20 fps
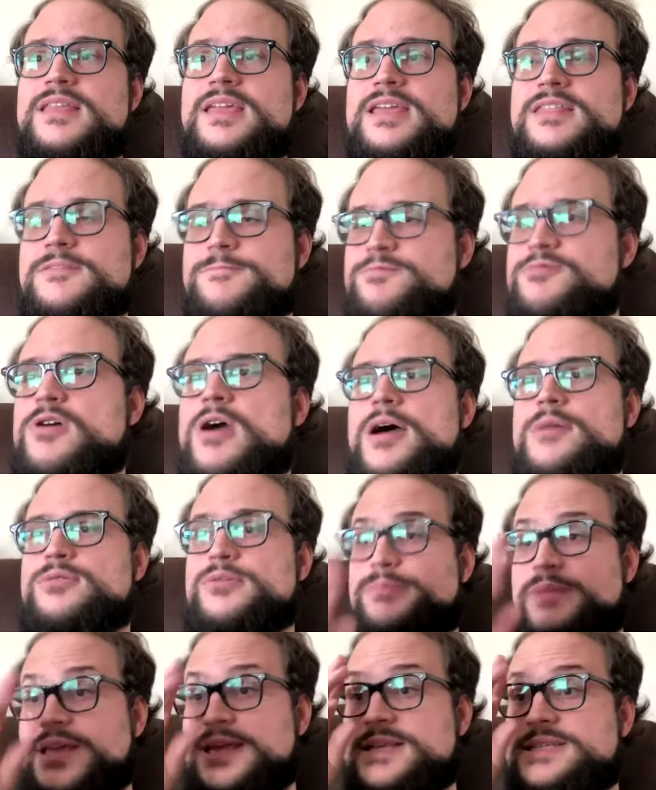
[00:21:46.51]
And the
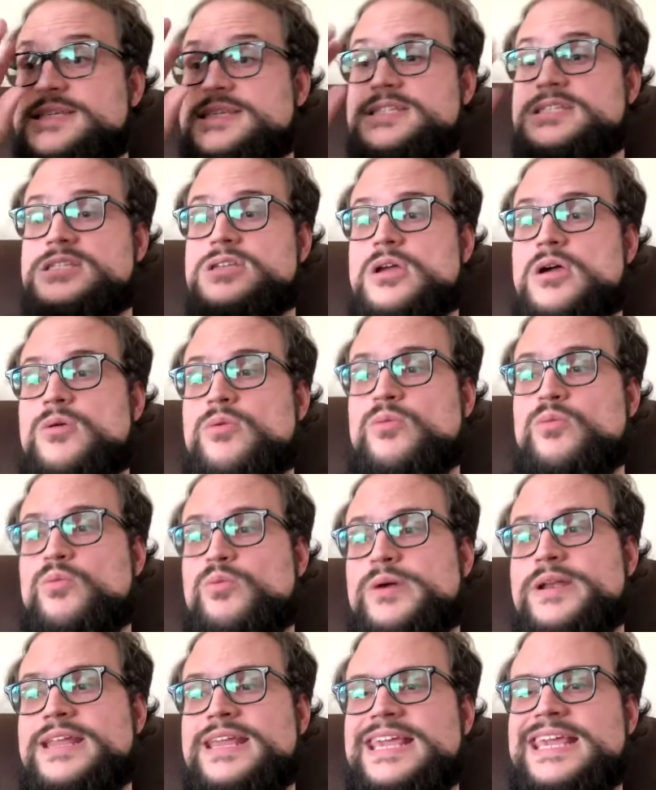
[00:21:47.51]
problem is is
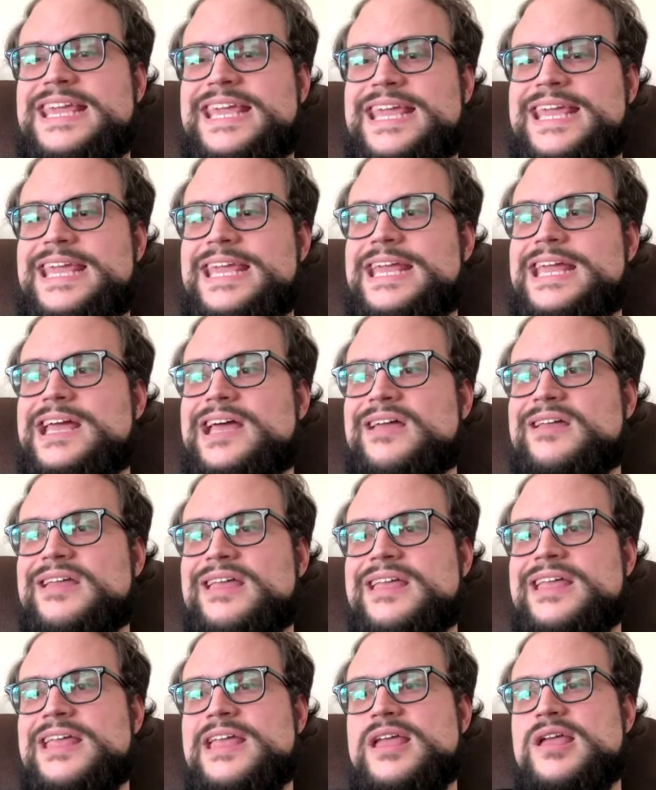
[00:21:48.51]
when he
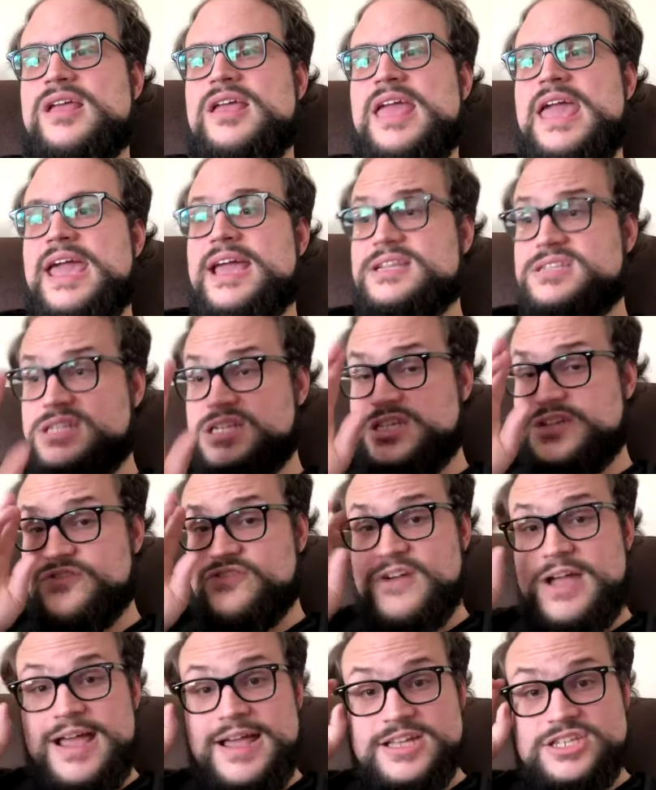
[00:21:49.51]
has this
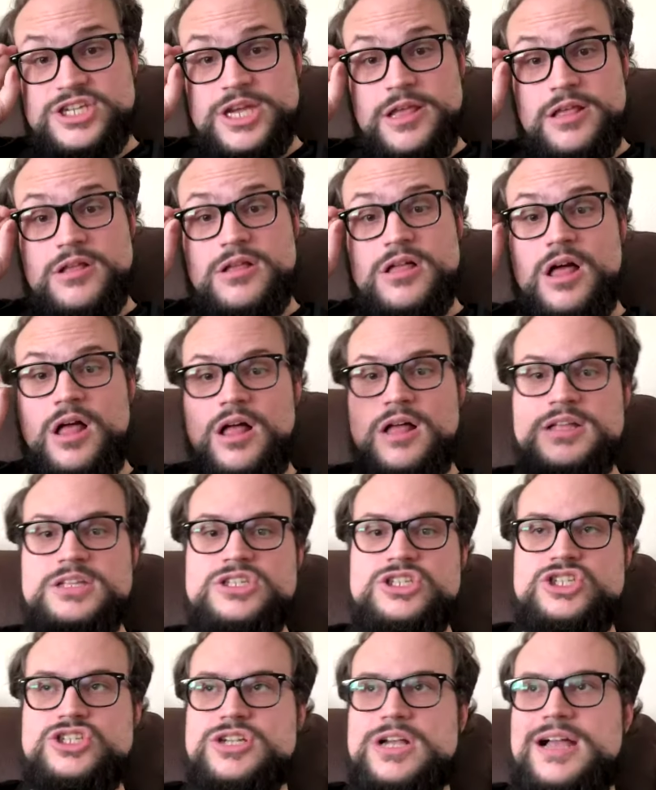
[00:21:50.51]
fragile
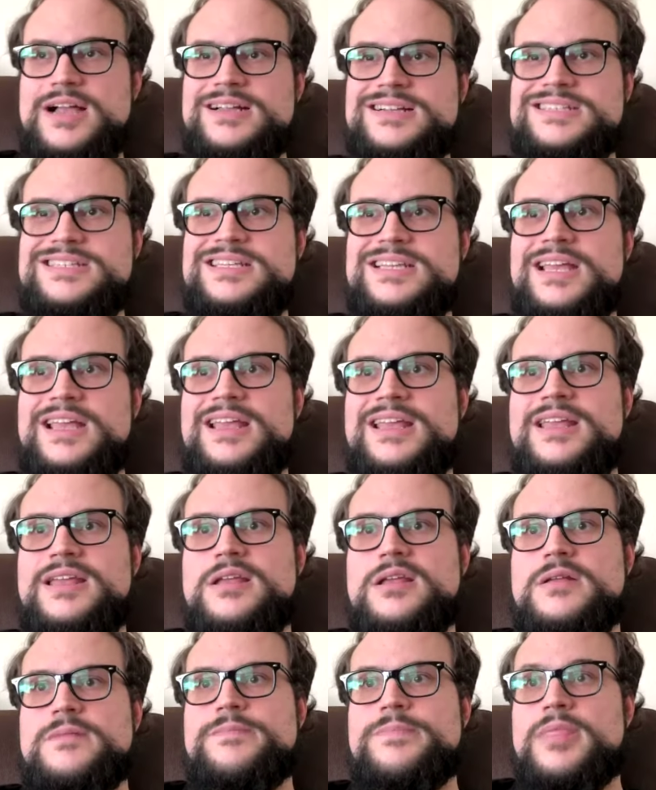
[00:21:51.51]
construct
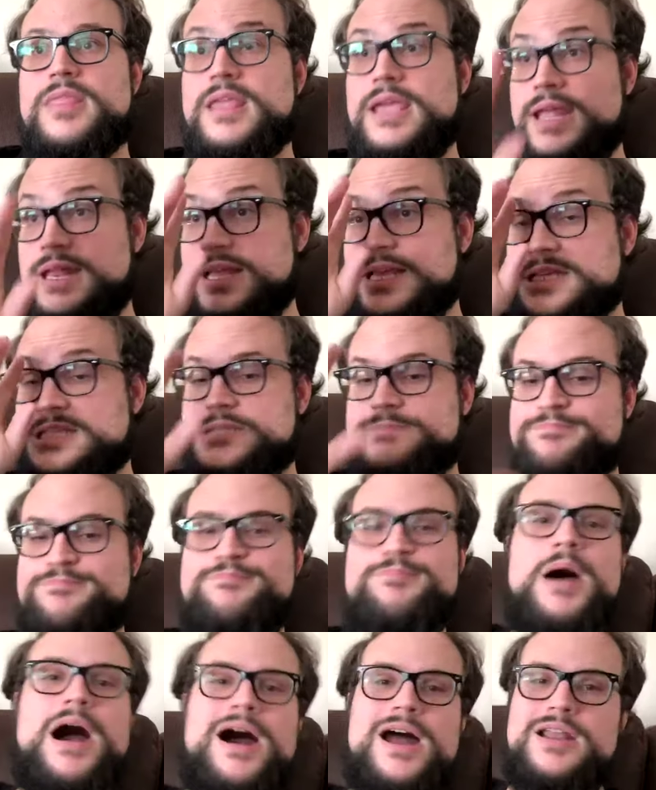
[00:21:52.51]
and his
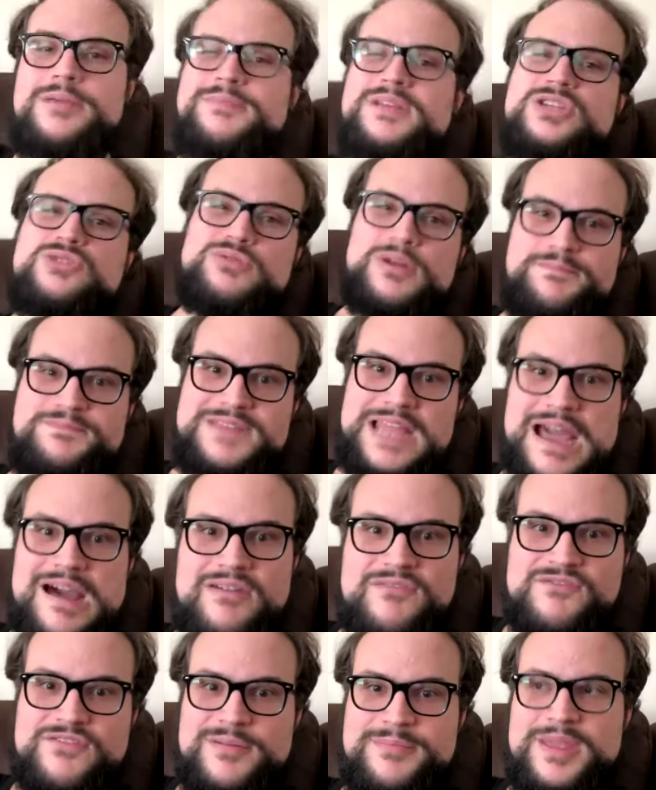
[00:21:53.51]
bottom is ripped
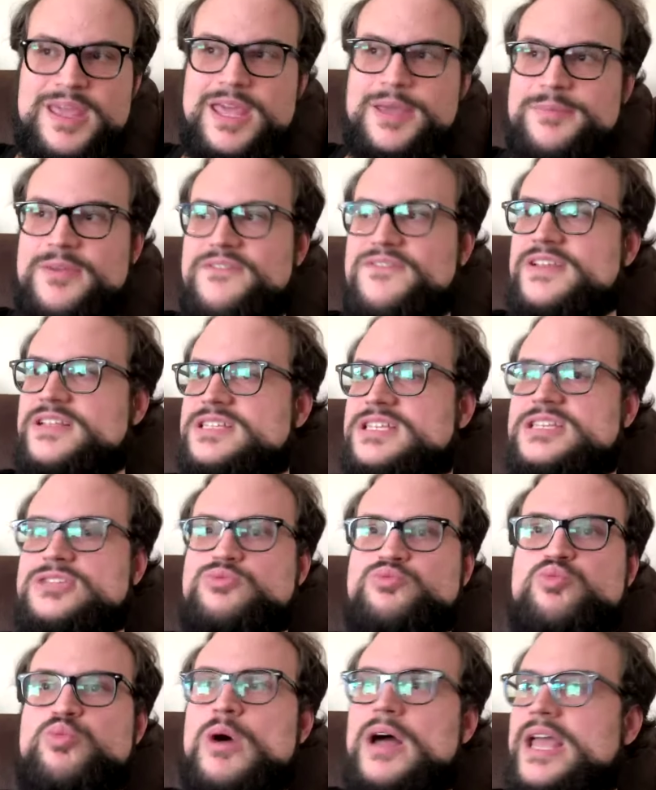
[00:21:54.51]
out from him, if it's his
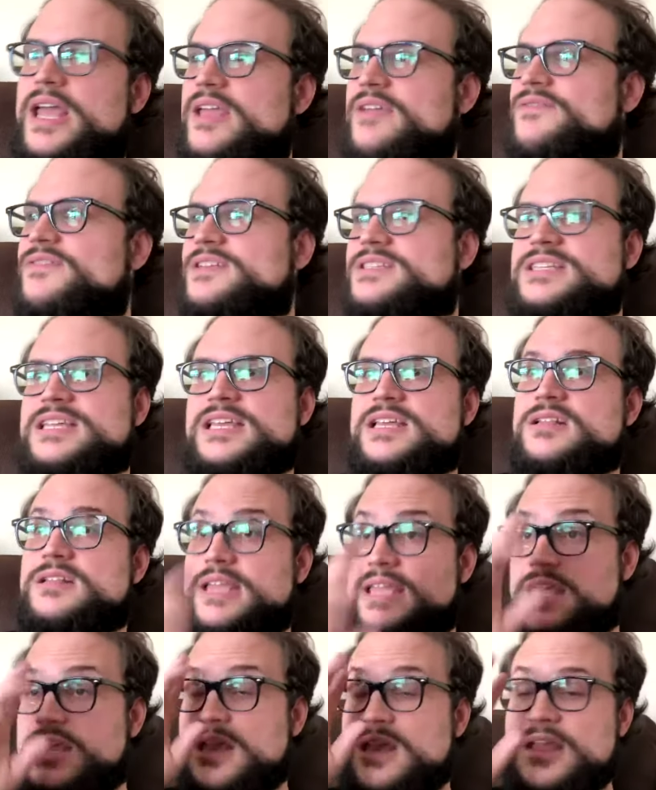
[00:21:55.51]
wife, his kid,
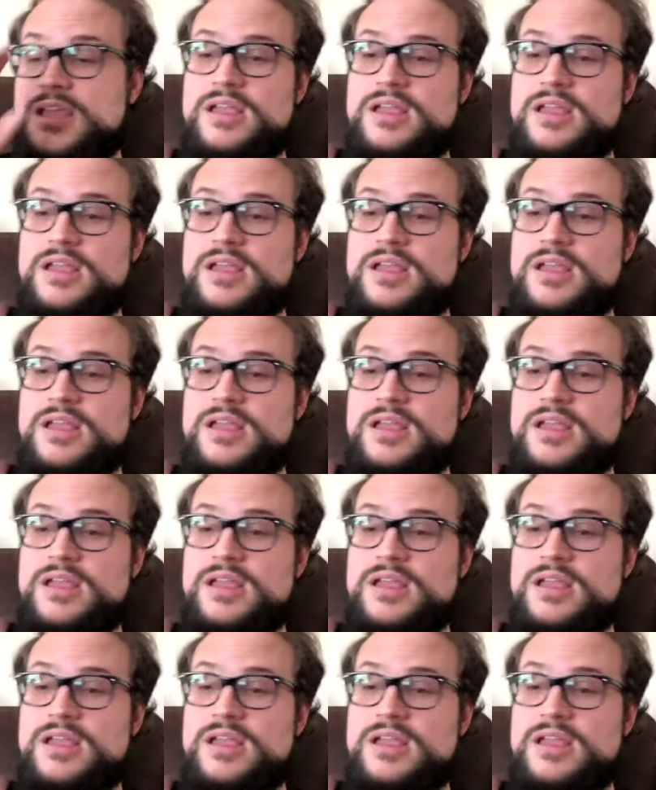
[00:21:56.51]
like,